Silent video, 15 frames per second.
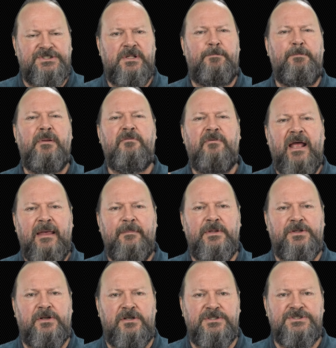the
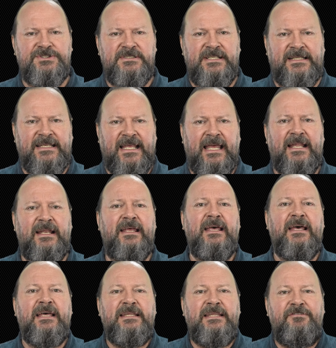parameters that can
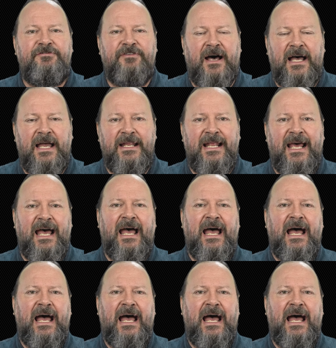define